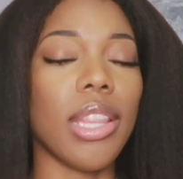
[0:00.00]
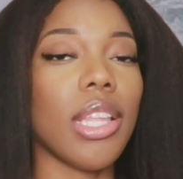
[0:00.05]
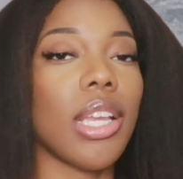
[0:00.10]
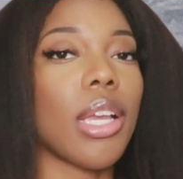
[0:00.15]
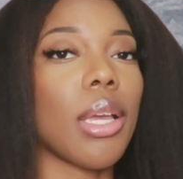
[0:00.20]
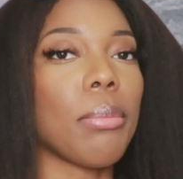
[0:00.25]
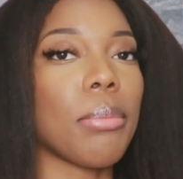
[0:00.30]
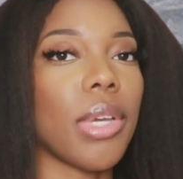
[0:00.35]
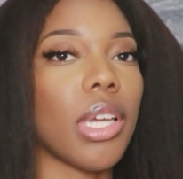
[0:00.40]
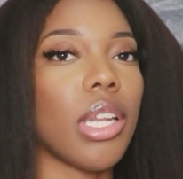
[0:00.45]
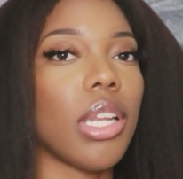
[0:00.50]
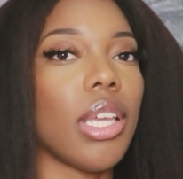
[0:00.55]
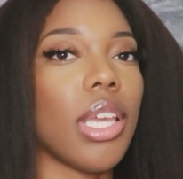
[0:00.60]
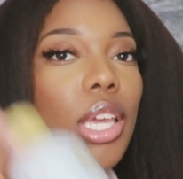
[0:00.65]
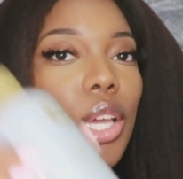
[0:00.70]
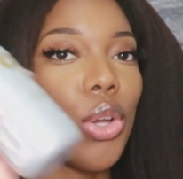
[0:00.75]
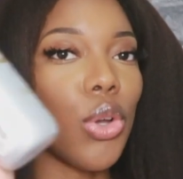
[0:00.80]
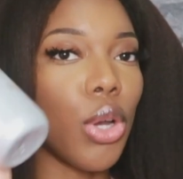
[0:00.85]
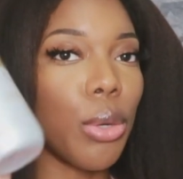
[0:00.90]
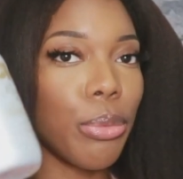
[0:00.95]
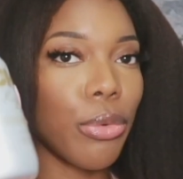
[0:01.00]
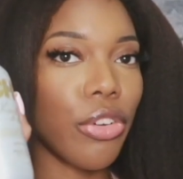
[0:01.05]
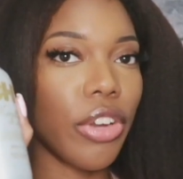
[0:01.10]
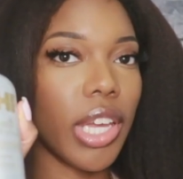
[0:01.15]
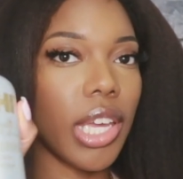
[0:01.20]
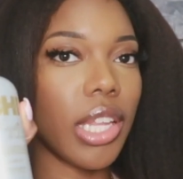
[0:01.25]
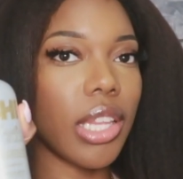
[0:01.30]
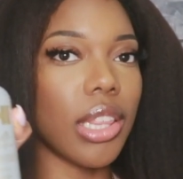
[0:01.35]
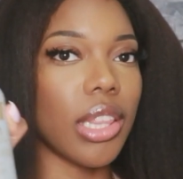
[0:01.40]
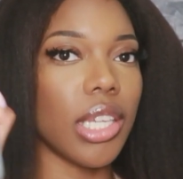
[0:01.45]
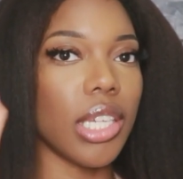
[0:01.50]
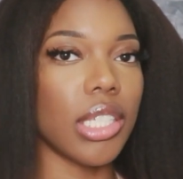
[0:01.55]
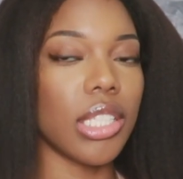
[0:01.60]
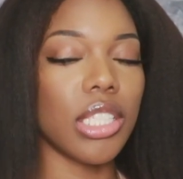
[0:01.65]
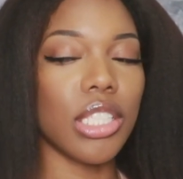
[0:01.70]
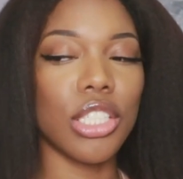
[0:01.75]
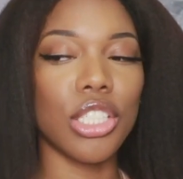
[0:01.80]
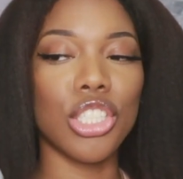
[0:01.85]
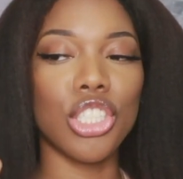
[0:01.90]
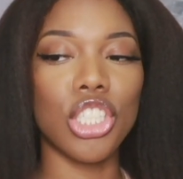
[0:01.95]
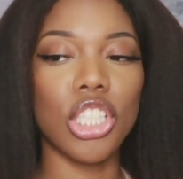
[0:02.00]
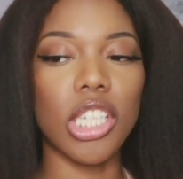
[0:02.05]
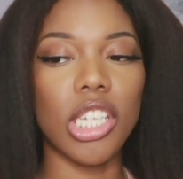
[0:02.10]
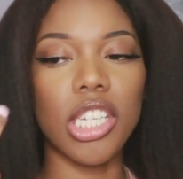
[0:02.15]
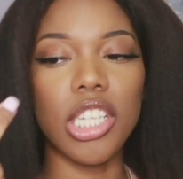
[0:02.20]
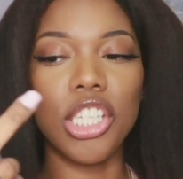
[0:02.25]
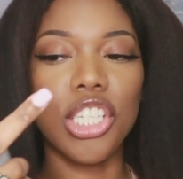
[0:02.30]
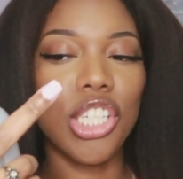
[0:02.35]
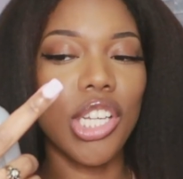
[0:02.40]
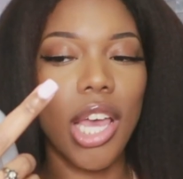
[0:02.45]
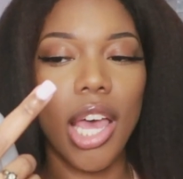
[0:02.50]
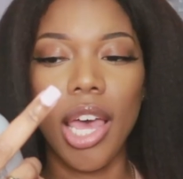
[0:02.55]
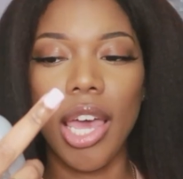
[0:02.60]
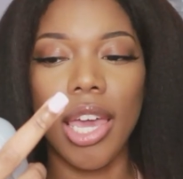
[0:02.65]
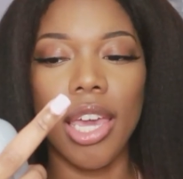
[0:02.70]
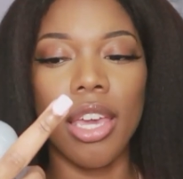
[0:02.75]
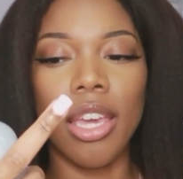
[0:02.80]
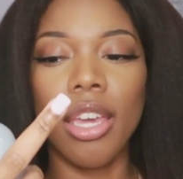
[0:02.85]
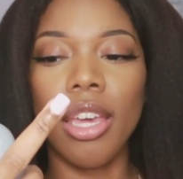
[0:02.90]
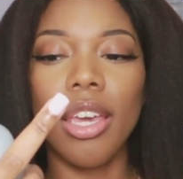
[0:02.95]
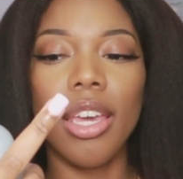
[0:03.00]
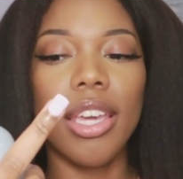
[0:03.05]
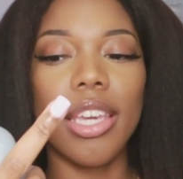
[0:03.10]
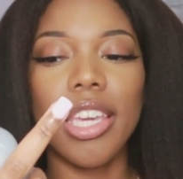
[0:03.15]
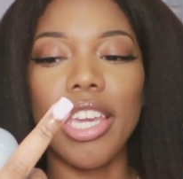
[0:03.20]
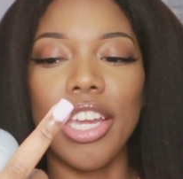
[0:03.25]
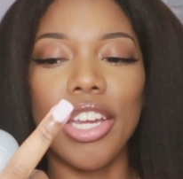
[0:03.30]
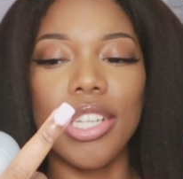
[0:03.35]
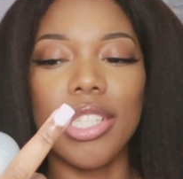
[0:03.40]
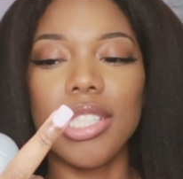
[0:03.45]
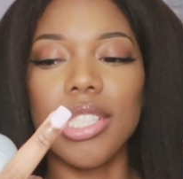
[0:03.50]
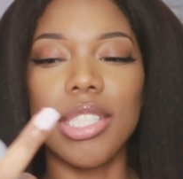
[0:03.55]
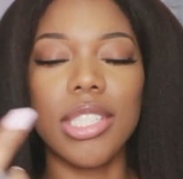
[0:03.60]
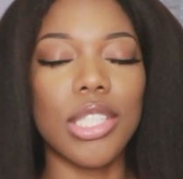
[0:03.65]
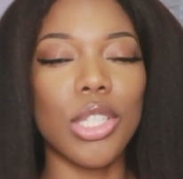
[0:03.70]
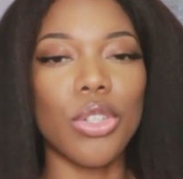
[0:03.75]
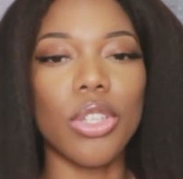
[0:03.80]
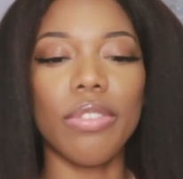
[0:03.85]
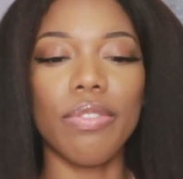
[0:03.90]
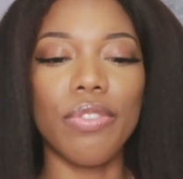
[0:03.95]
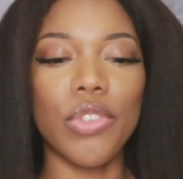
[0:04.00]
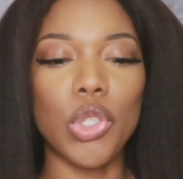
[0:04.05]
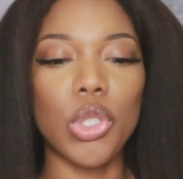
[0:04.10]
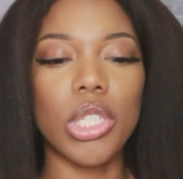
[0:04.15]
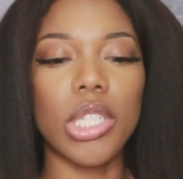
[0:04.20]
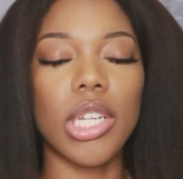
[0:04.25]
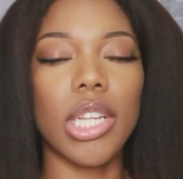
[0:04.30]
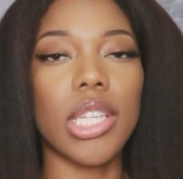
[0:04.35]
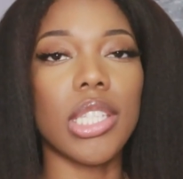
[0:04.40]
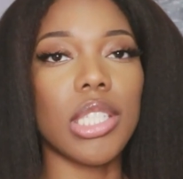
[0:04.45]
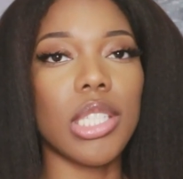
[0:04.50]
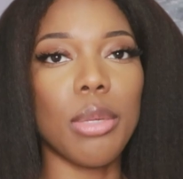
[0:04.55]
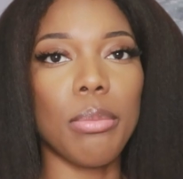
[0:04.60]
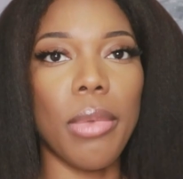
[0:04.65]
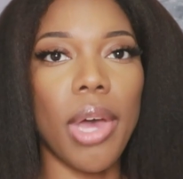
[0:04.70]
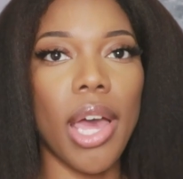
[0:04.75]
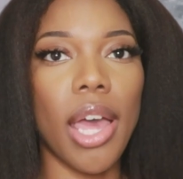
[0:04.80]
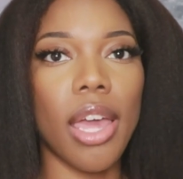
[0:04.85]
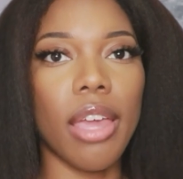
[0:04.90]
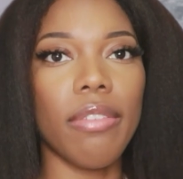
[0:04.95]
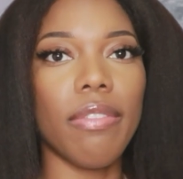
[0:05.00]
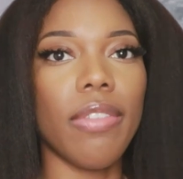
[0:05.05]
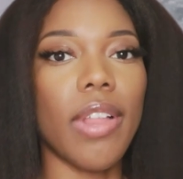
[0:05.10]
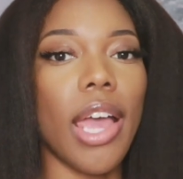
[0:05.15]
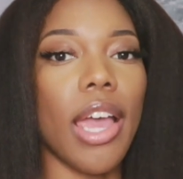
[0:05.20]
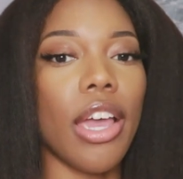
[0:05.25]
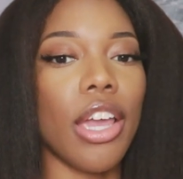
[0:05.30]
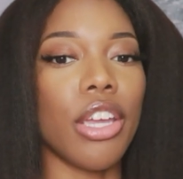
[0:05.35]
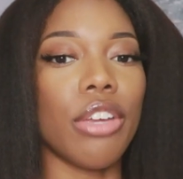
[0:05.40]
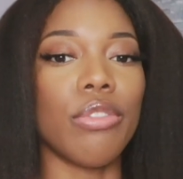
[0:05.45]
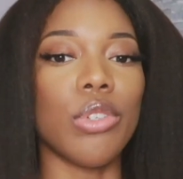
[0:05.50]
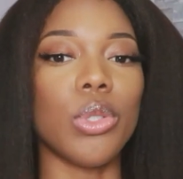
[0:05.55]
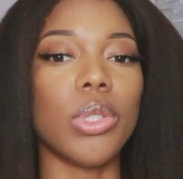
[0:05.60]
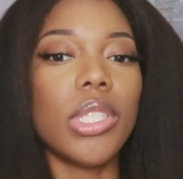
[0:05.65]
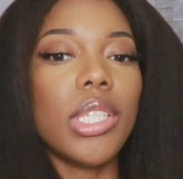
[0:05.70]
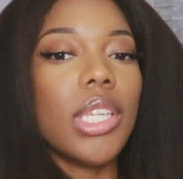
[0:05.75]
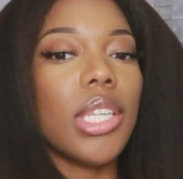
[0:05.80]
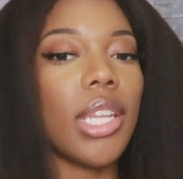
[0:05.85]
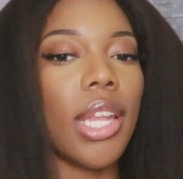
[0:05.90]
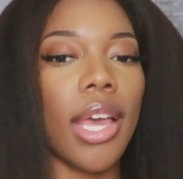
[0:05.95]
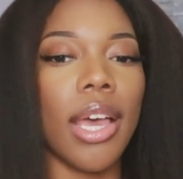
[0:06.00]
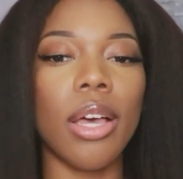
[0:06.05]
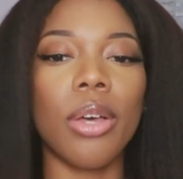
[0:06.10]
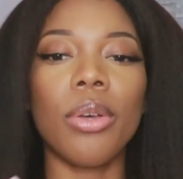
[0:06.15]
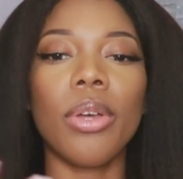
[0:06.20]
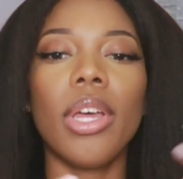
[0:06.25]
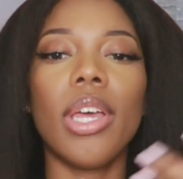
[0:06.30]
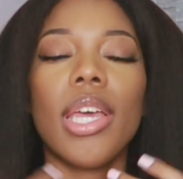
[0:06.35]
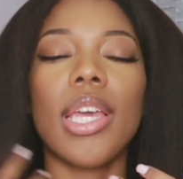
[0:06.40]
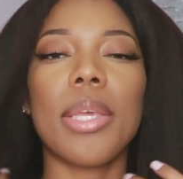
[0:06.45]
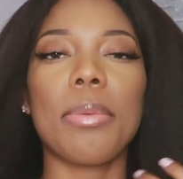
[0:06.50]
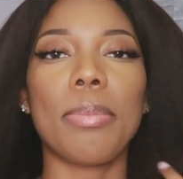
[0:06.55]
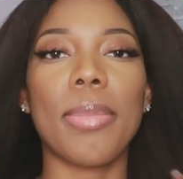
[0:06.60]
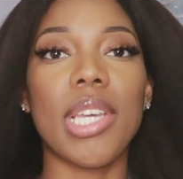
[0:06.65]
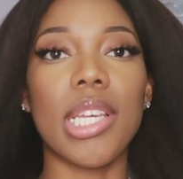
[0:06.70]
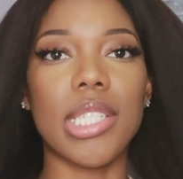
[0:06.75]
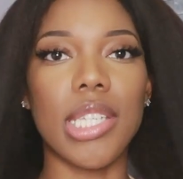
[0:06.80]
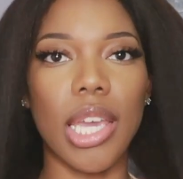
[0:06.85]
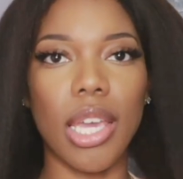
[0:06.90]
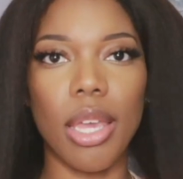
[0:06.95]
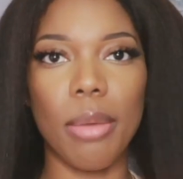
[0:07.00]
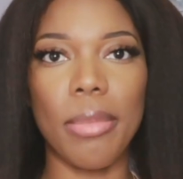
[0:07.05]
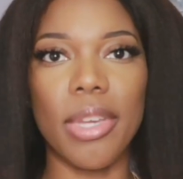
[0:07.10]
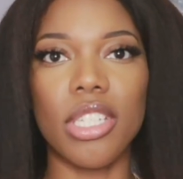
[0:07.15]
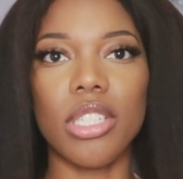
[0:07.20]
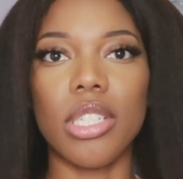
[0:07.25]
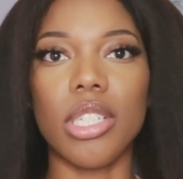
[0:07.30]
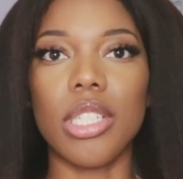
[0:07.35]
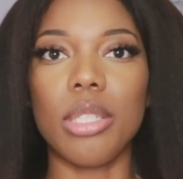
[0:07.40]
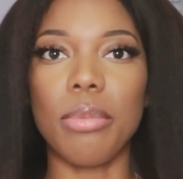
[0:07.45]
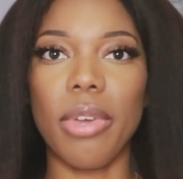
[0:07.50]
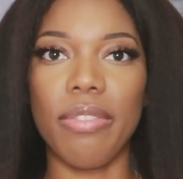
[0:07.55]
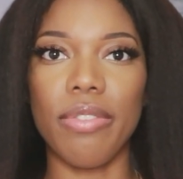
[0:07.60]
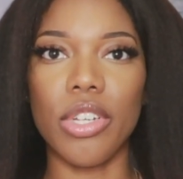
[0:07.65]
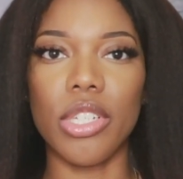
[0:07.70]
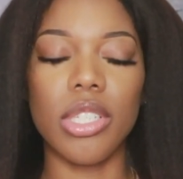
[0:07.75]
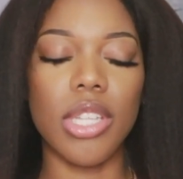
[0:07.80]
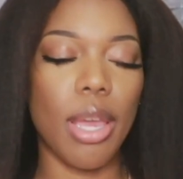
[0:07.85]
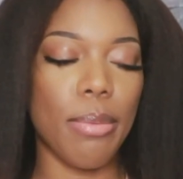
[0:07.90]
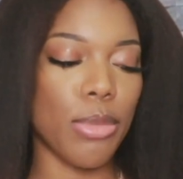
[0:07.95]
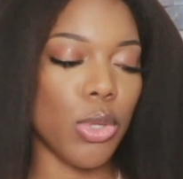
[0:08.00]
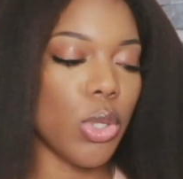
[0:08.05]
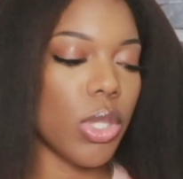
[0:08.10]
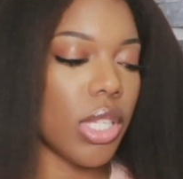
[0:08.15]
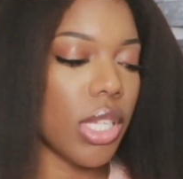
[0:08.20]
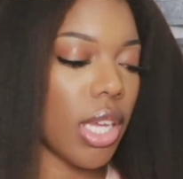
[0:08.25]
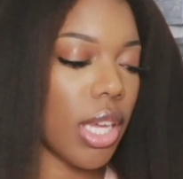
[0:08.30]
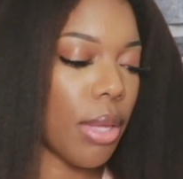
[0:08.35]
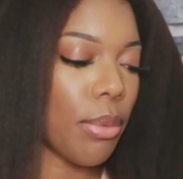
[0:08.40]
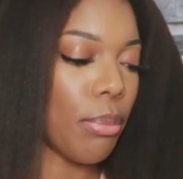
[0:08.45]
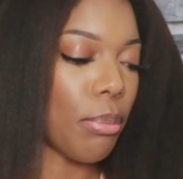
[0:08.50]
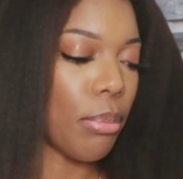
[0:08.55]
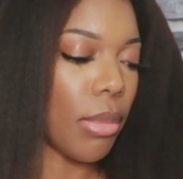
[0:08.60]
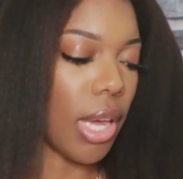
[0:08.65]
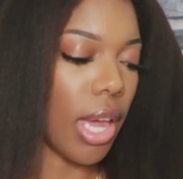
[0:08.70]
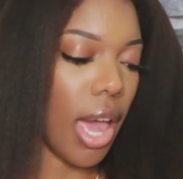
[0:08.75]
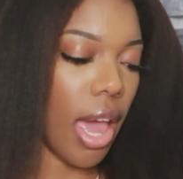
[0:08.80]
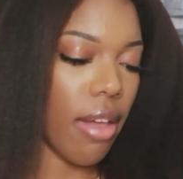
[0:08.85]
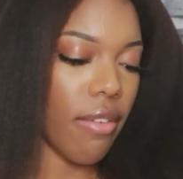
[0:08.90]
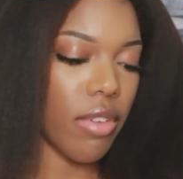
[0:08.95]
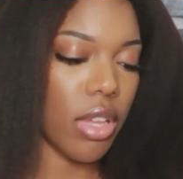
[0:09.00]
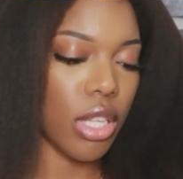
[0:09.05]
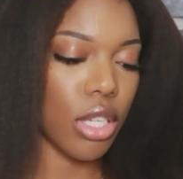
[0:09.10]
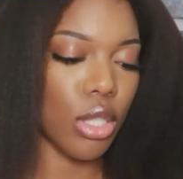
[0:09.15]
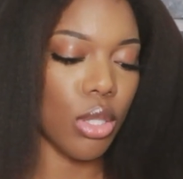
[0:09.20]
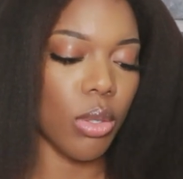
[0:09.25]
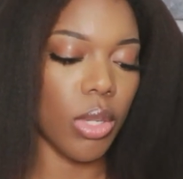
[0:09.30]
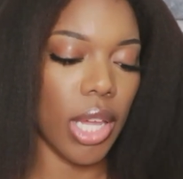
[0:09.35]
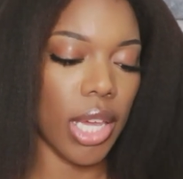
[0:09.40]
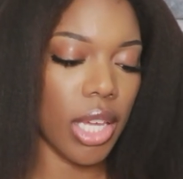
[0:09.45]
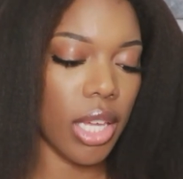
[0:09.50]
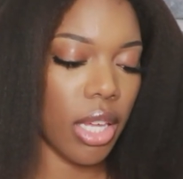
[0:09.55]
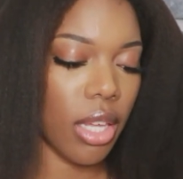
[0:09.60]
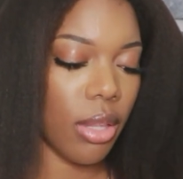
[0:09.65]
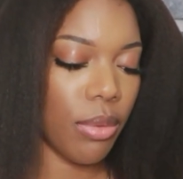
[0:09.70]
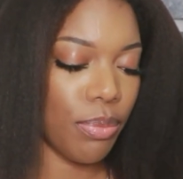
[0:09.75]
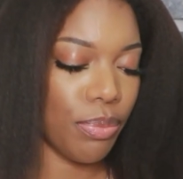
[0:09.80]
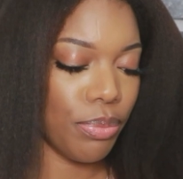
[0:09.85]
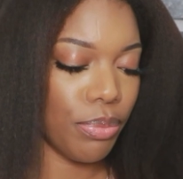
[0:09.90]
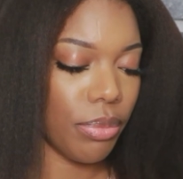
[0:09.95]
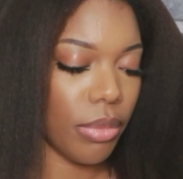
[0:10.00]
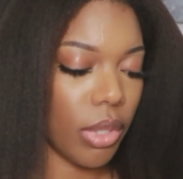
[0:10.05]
I think I'm going to incorporate this chai keratin silk infusion into my flat iron routine now, because like I mentioned, it's my first time using it, but I really do like it.